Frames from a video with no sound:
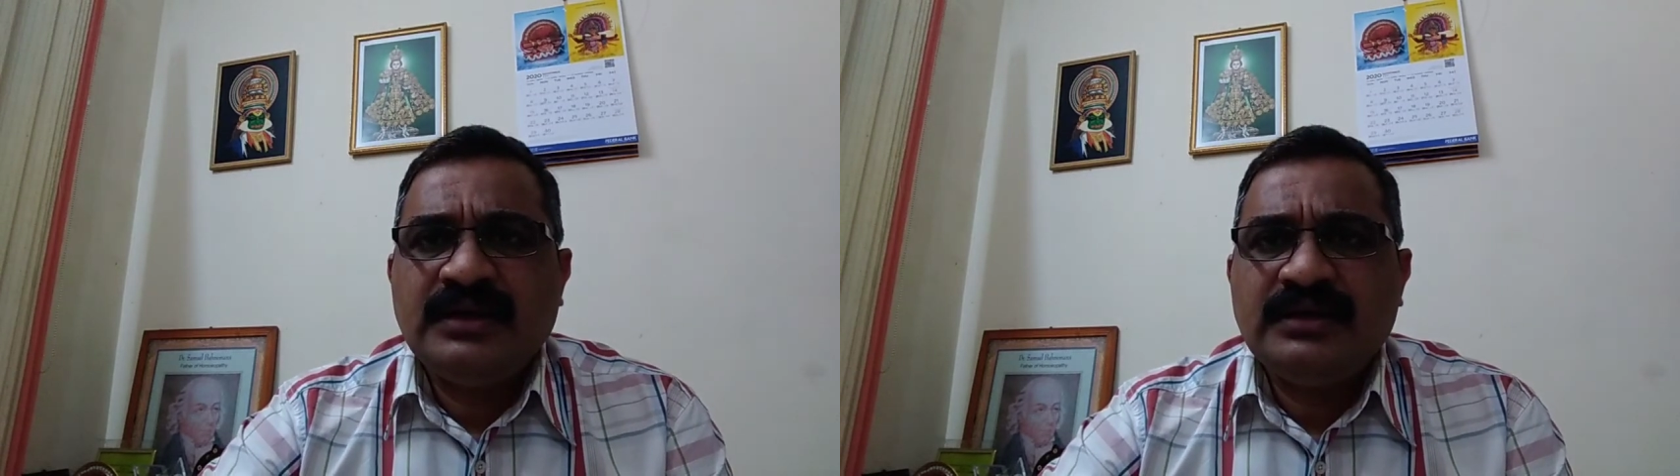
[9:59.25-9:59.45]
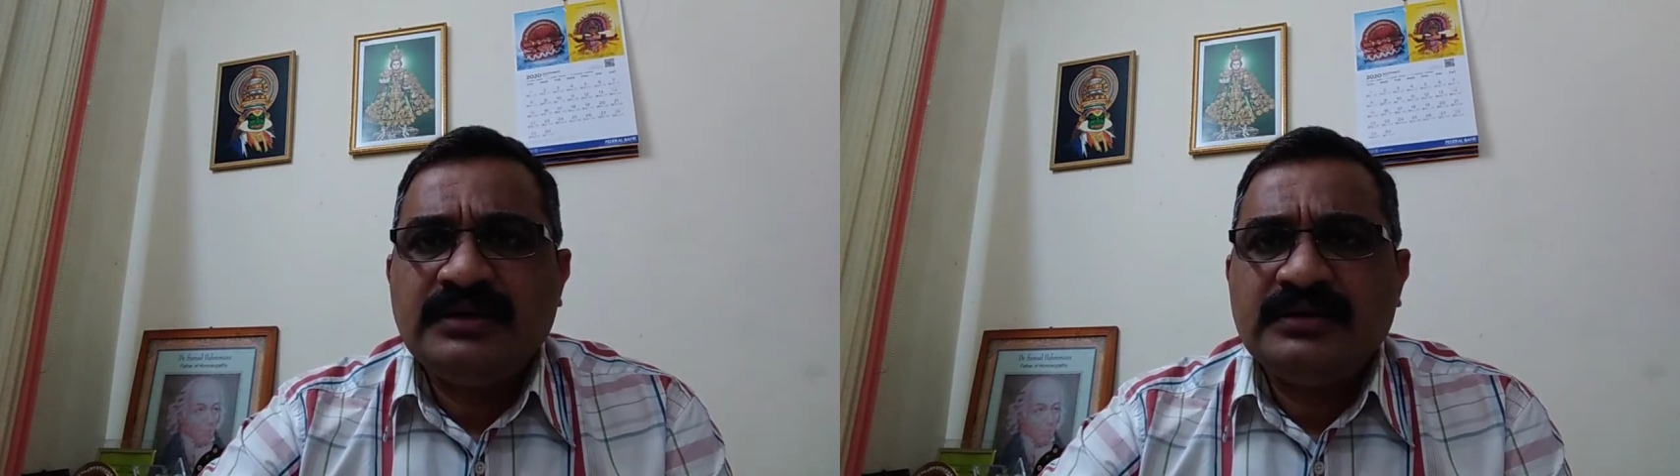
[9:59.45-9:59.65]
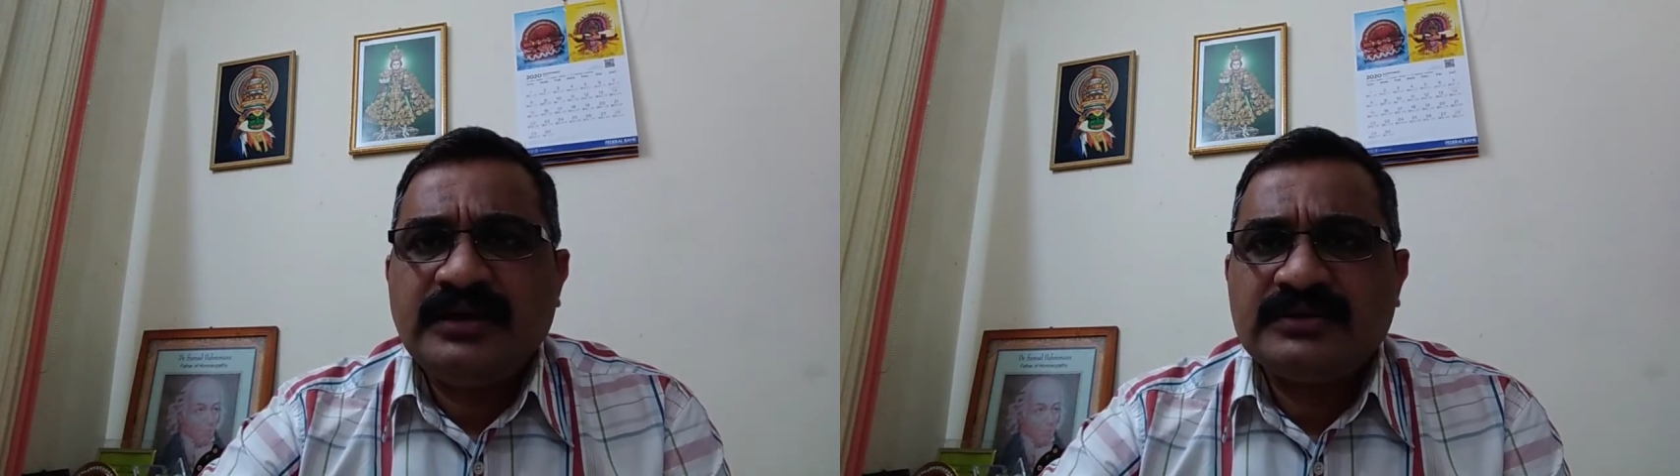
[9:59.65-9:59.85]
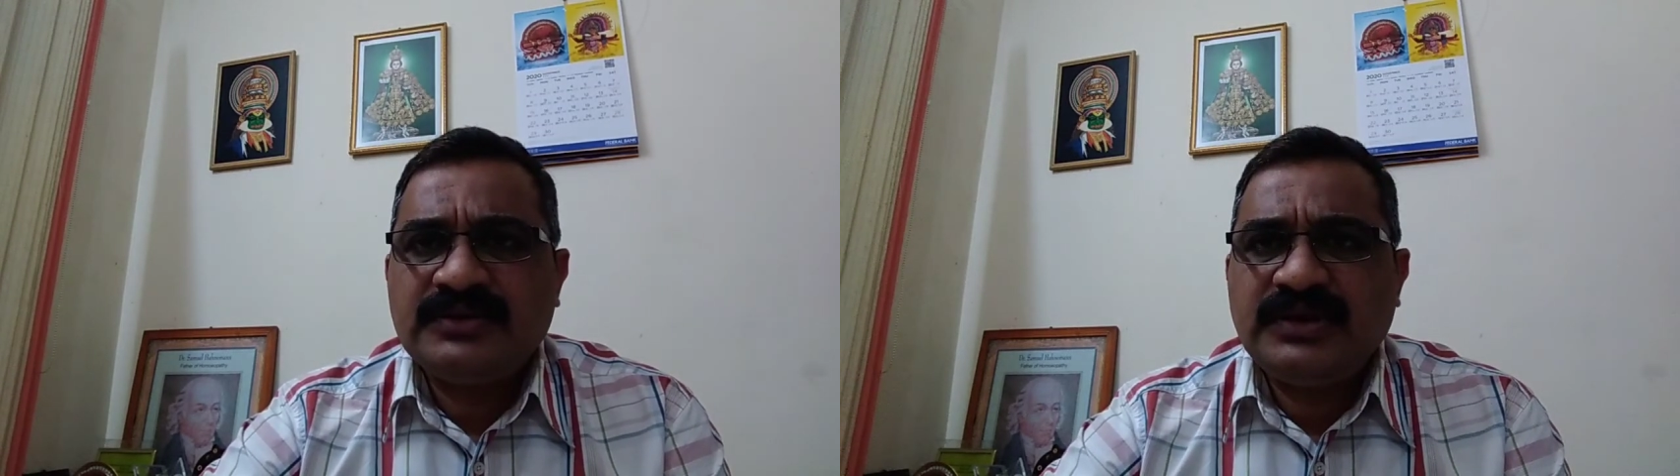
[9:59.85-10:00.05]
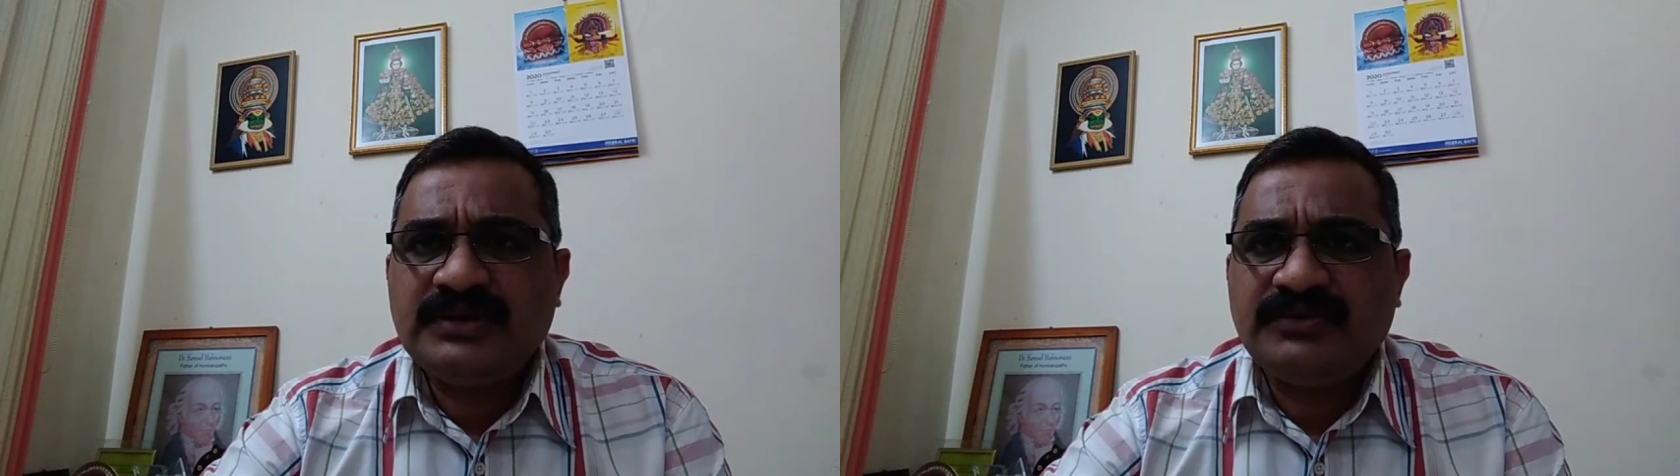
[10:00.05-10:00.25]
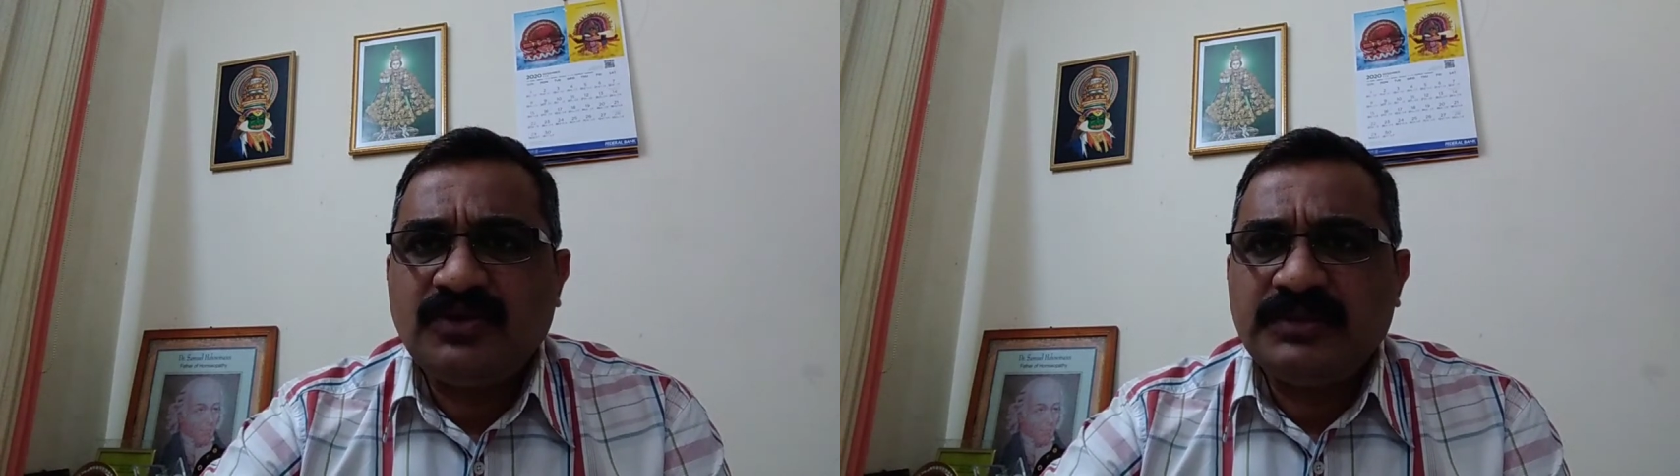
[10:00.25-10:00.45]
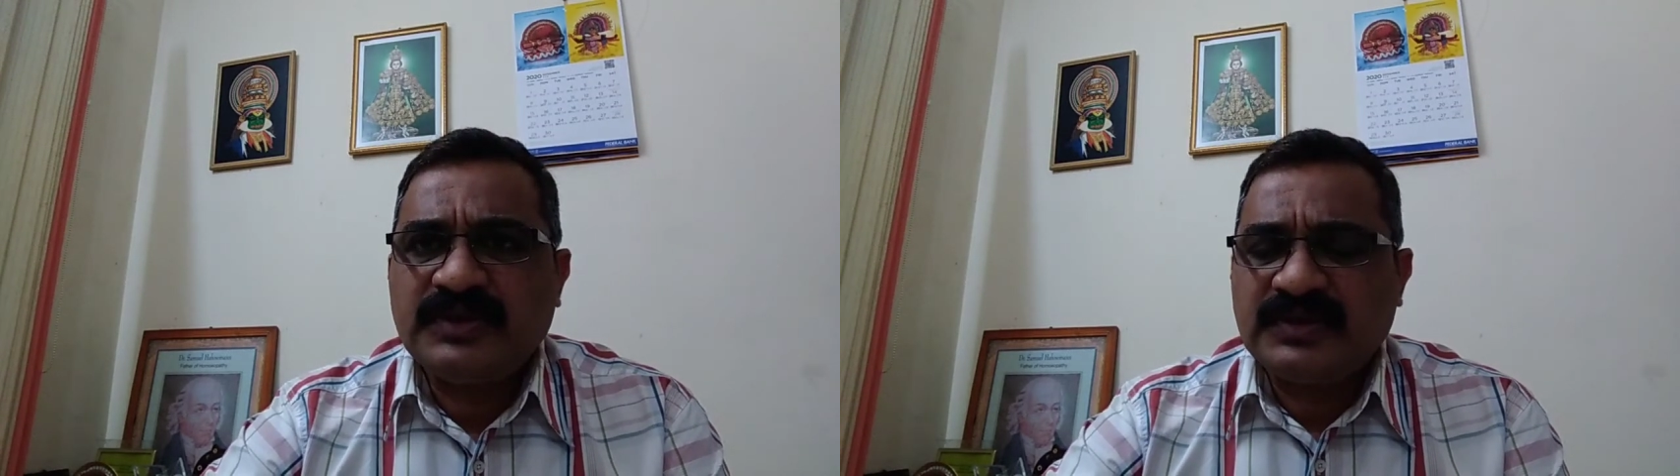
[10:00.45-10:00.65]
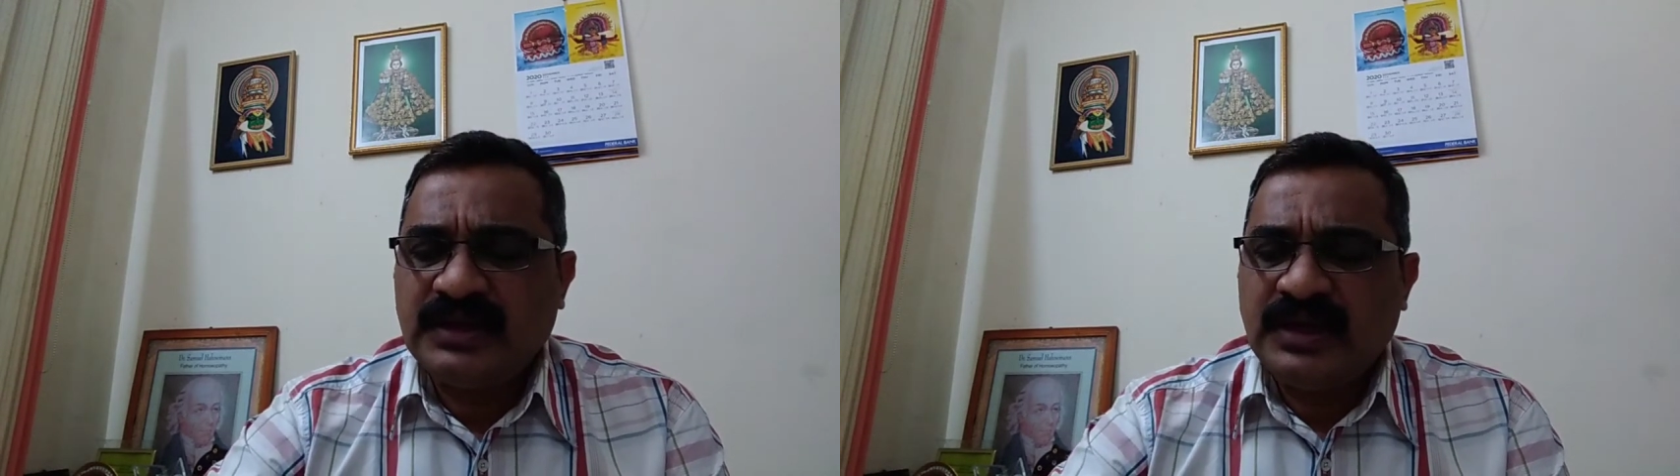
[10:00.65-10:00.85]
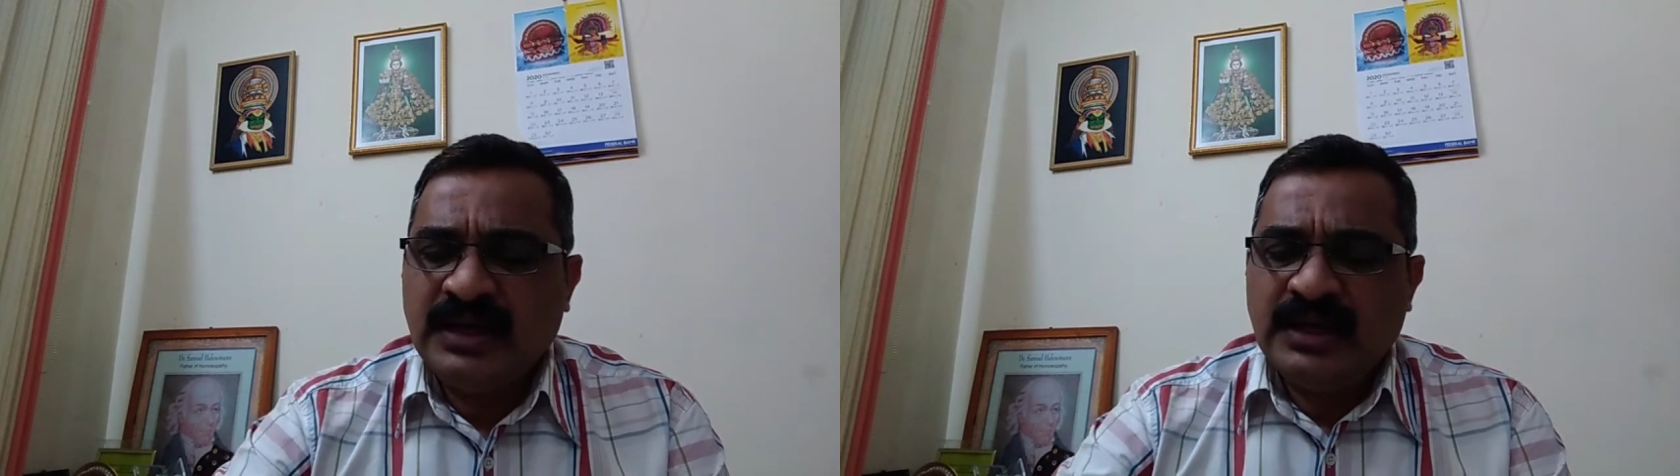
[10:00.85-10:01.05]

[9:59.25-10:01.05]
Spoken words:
Xrayed formation.